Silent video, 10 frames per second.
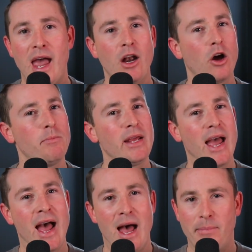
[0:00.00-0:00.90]
and I'd be
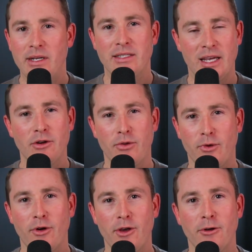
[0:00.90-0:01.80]
happy to send it
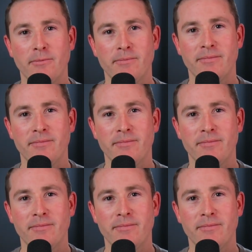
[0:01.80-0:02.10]
through to you.